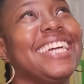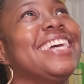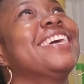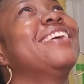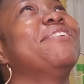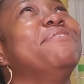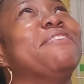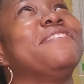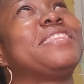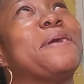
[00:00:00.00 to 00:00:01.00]
Yo, we
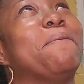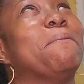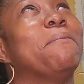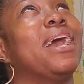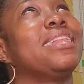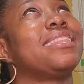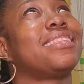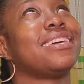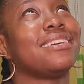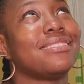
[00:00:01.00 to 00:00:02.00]
have to take bad
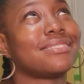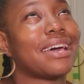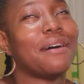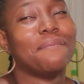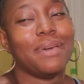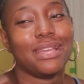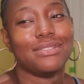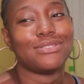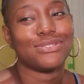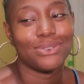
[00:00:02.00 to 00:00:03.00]
things and make
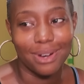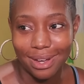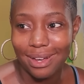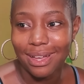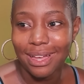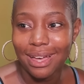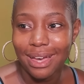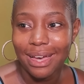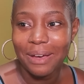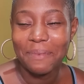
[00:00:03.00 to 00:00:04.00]
joke.
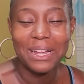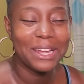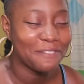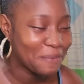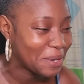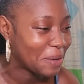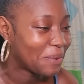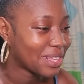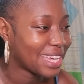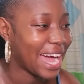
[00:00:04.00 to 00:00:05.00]
lot love people
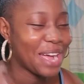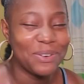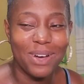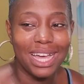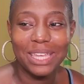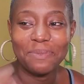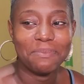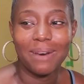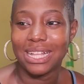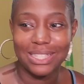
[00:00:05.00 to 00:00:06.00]
about carrying working in
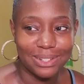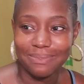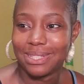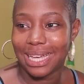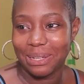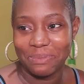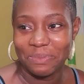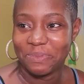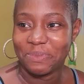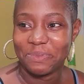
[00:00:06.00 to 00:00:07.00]
mad
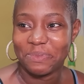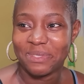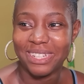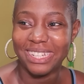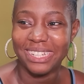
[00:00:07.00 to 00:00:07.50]
sometimes. That's